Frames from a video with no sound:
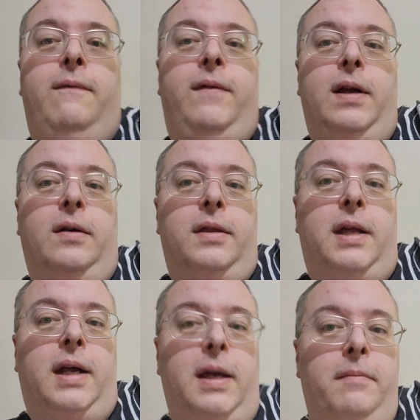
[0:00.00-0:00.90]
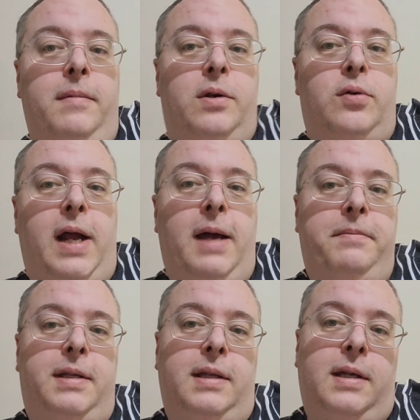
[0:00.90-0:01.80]
feel that I'm
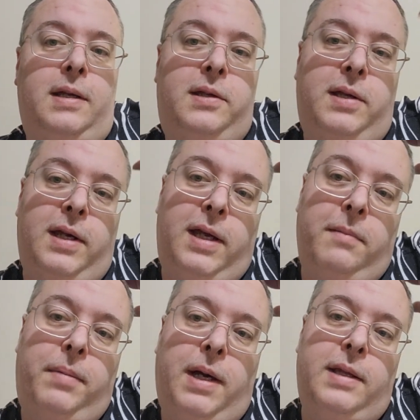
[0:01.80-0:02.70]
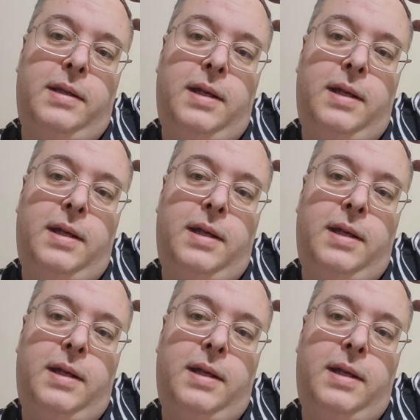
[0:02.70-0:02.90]
trapped in this city, but